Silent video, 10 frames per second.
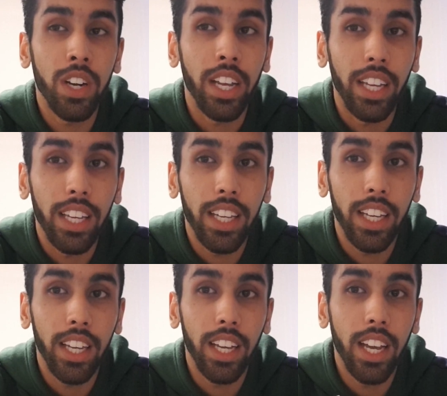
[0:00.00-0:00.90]
Like
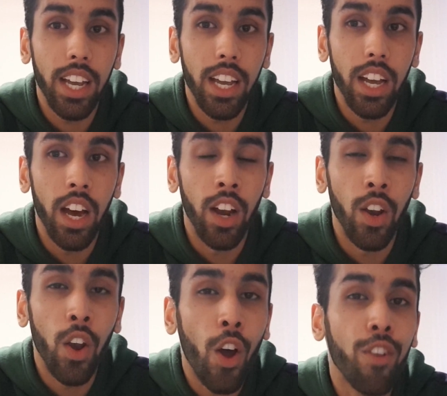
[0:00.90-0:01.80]
a
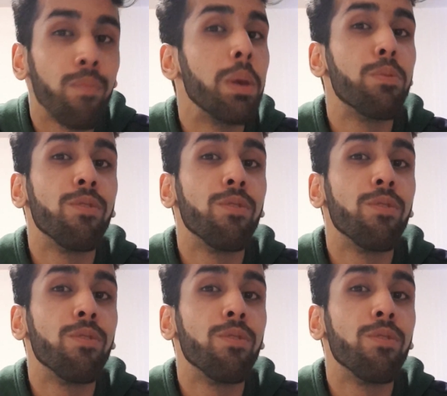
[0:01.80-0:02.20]
lot of people